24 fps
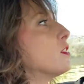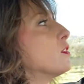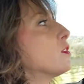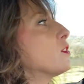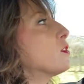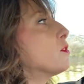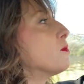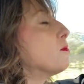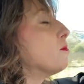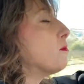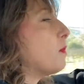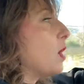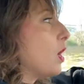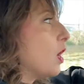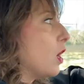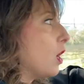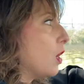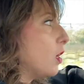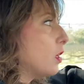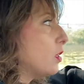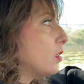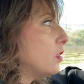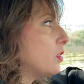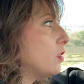
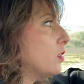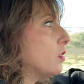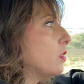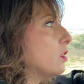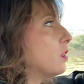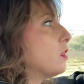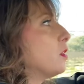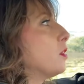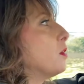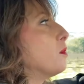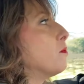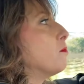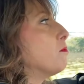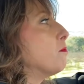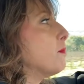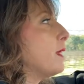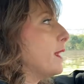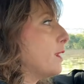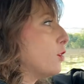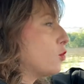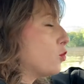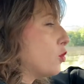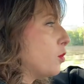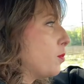Small
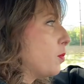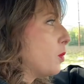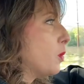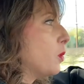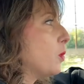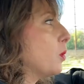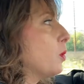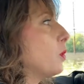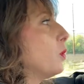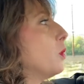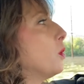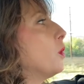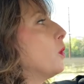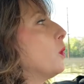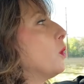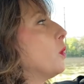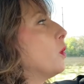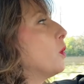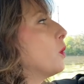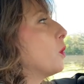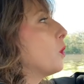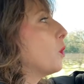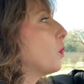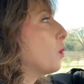measurable
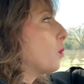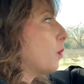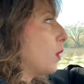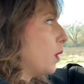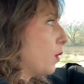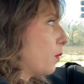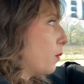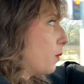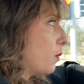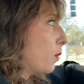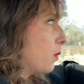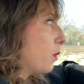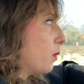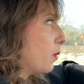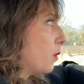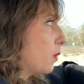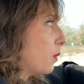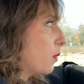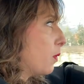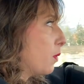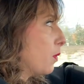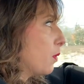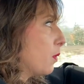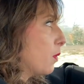growth.
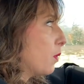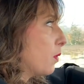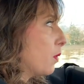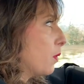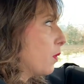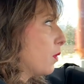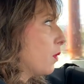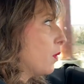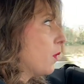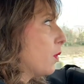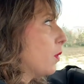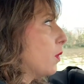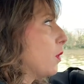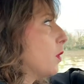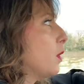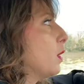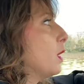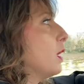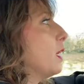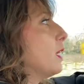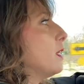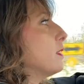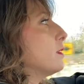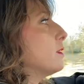
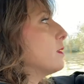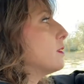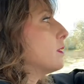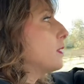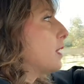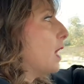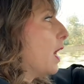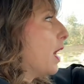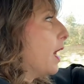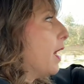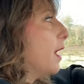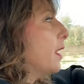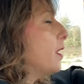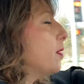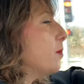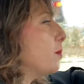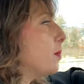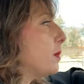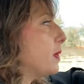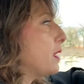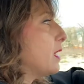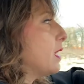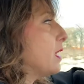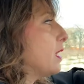Mm-hmm. It's got to
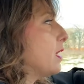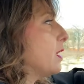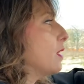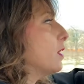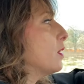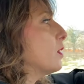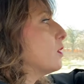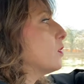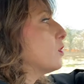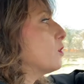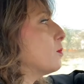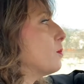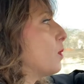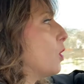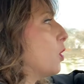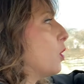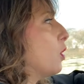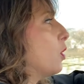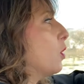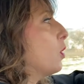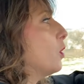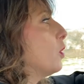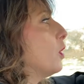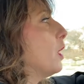be
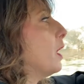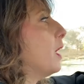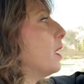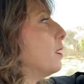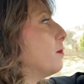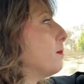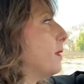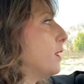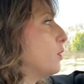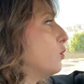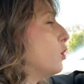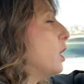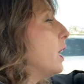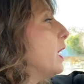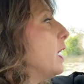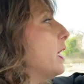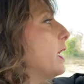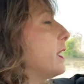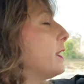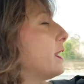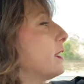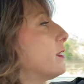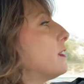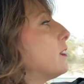small and measurable.
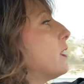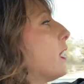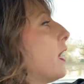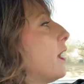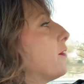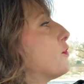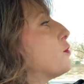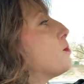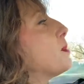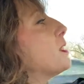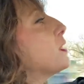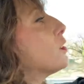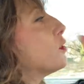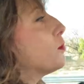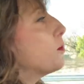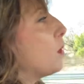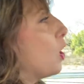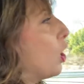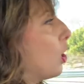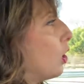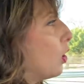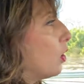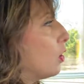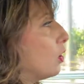It doesn't have to be
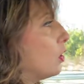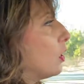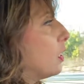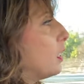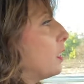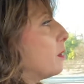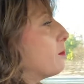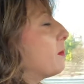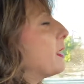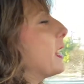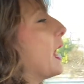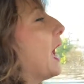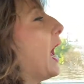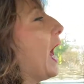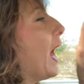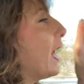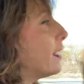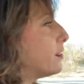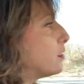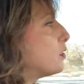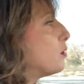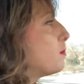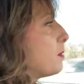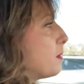small, but it
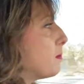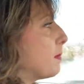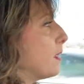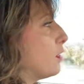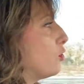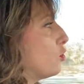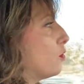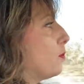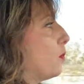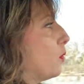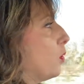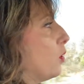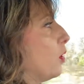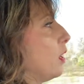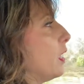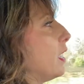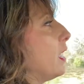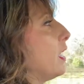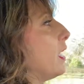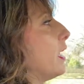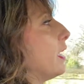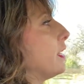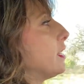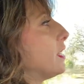has to be measurable.
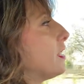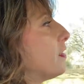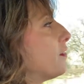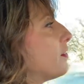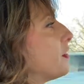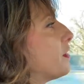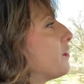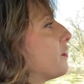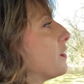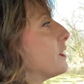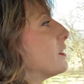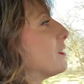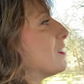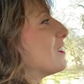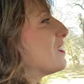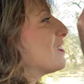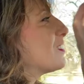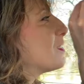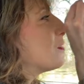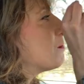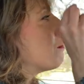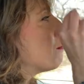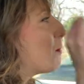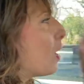And even if it's
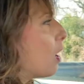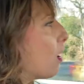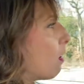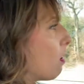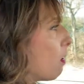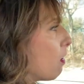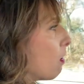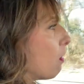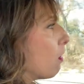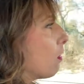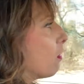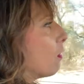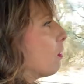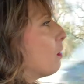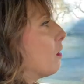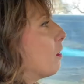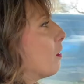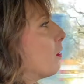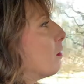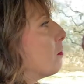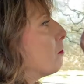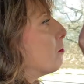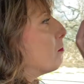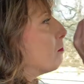small
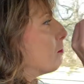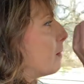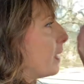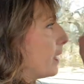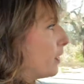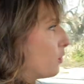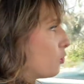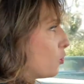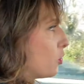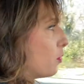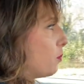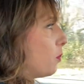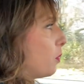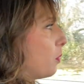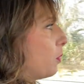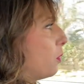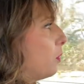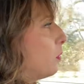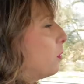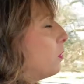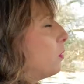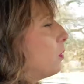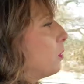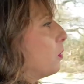
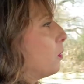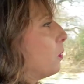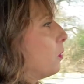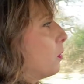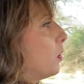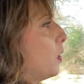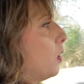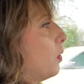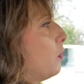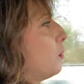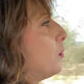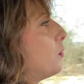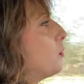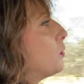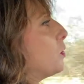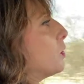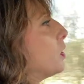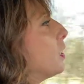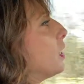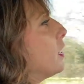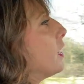measurable growth,